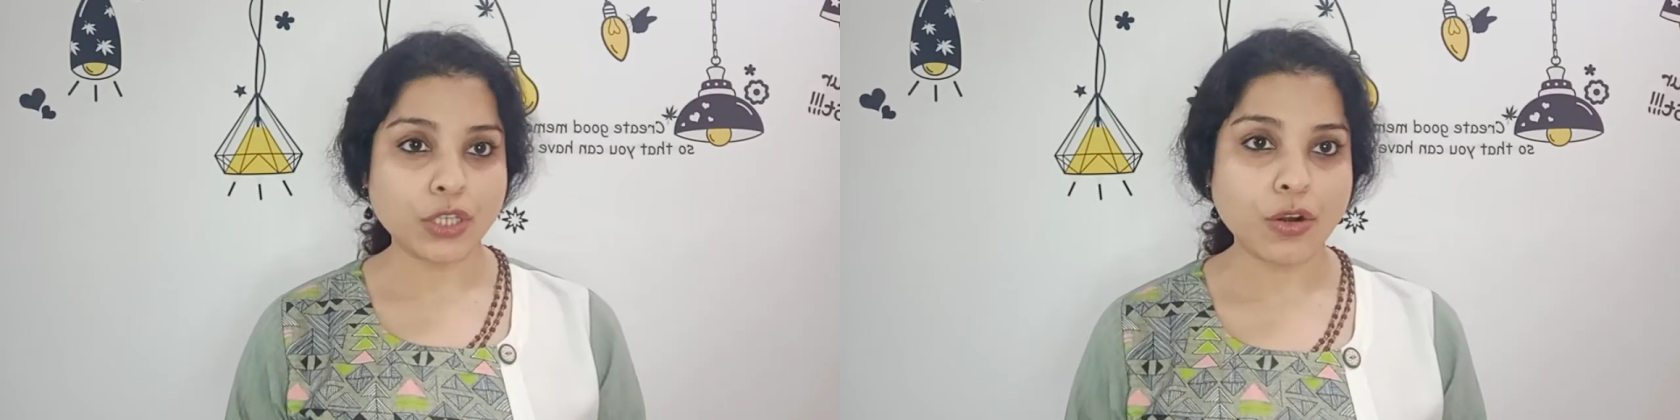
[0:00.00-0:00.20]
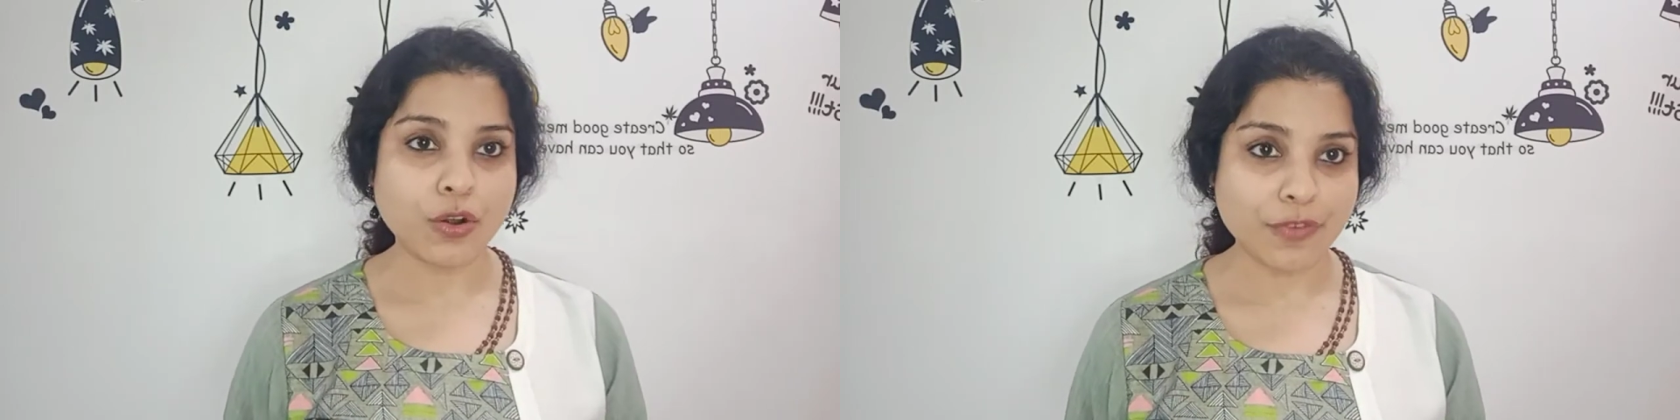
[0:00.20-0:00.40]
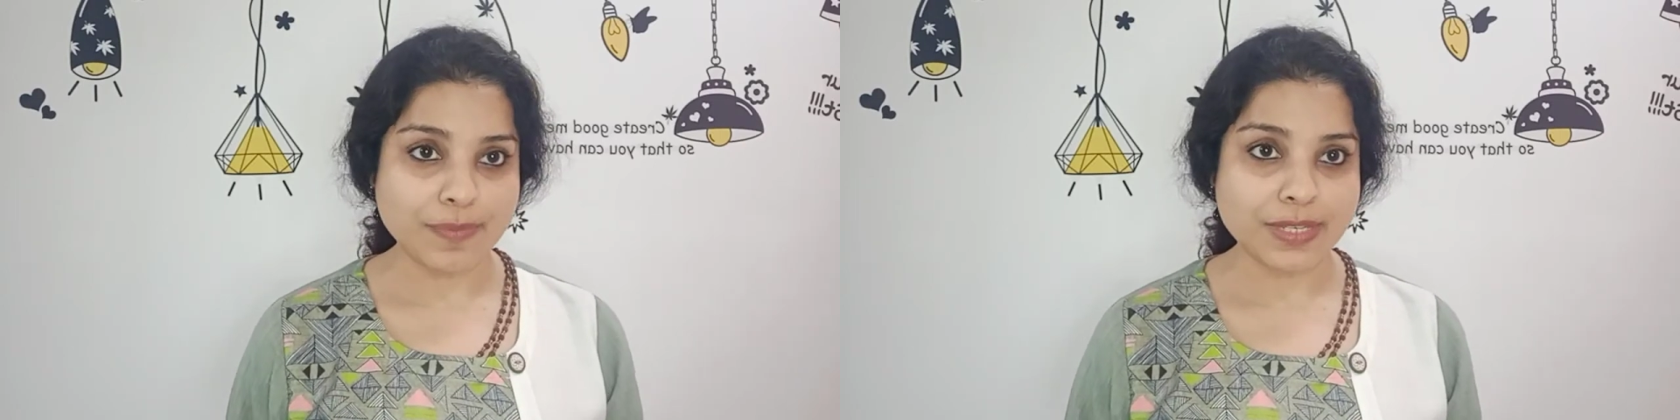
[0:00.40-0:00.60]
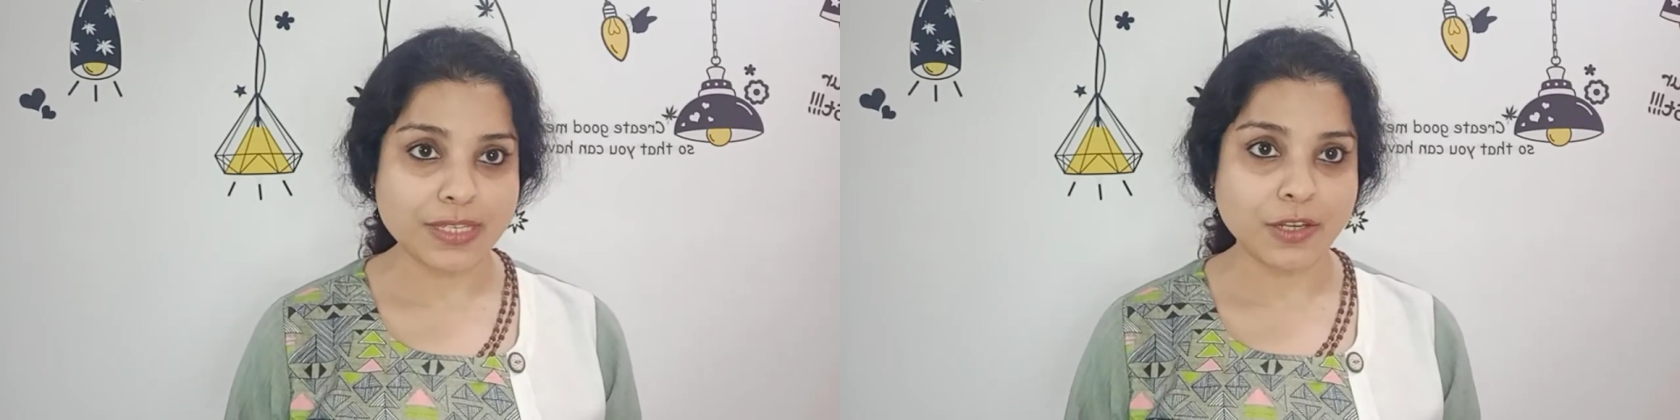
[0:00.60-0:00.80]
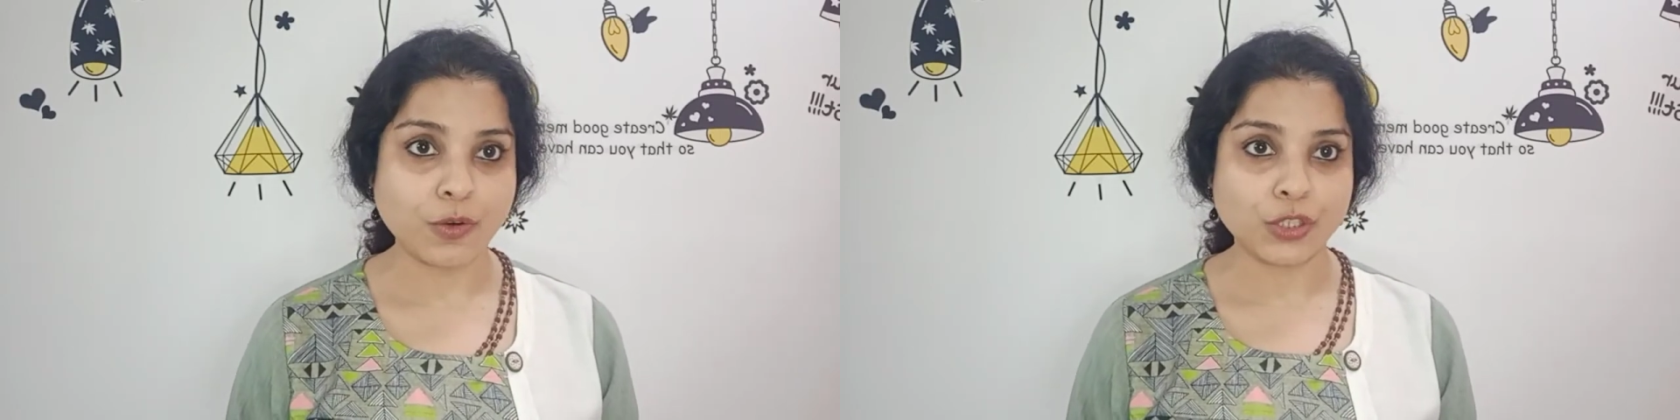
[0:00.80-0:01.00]
a lot of
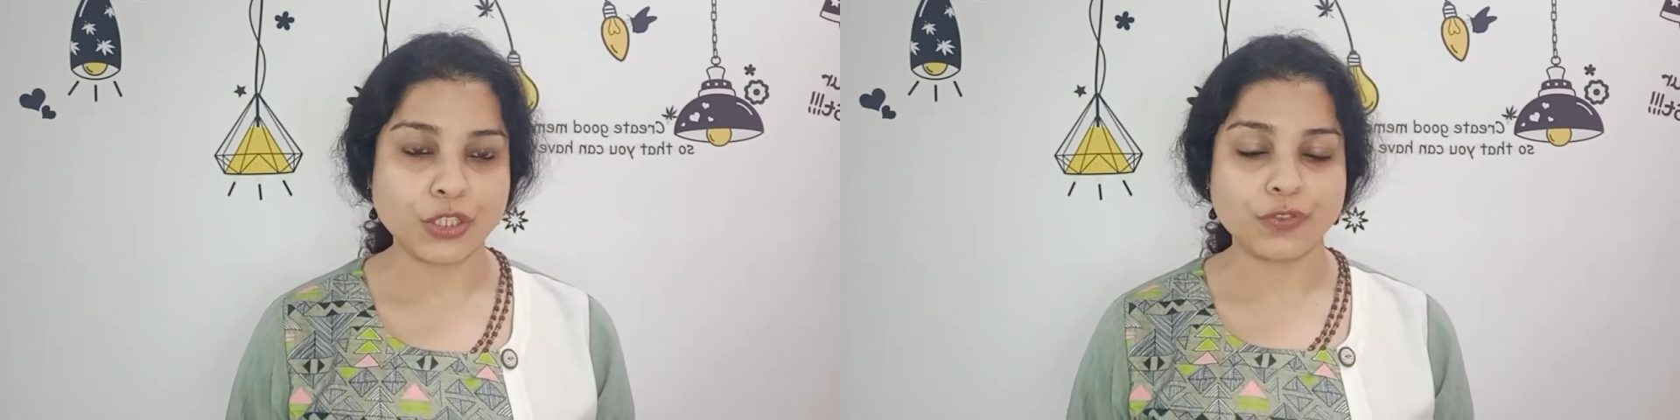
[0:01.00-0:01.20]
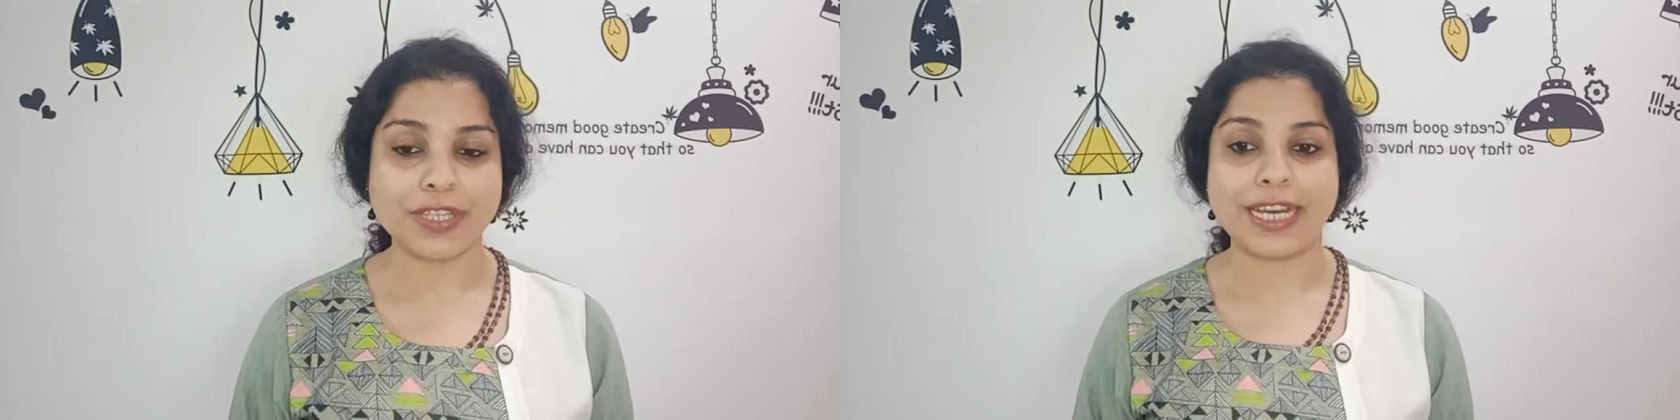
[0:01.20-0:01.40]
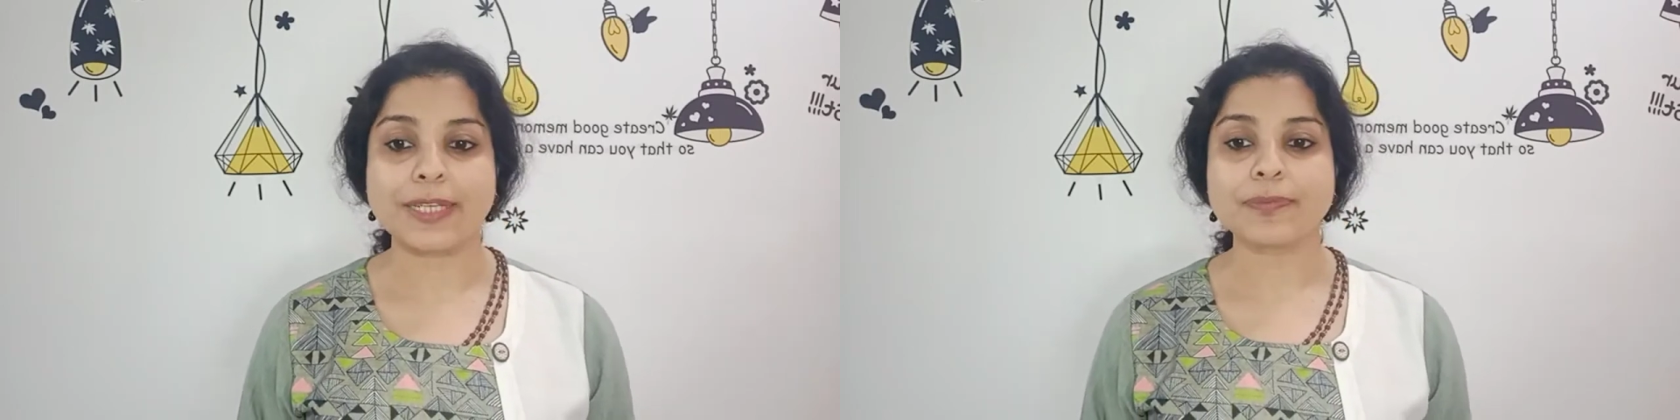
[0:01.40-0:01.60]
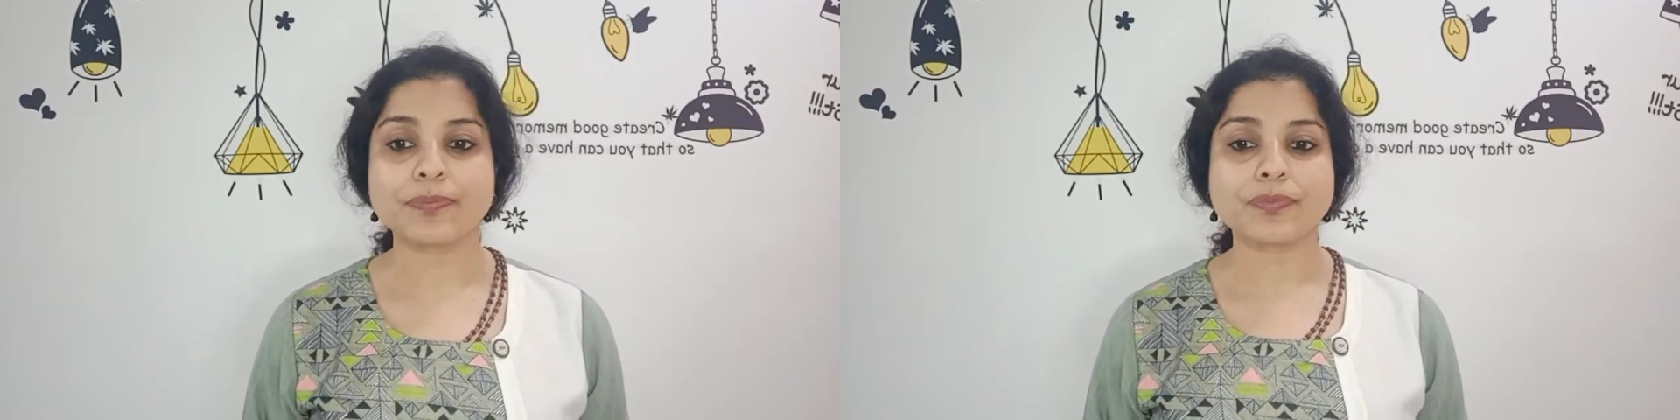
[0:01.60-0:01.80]
MCC coaches for that.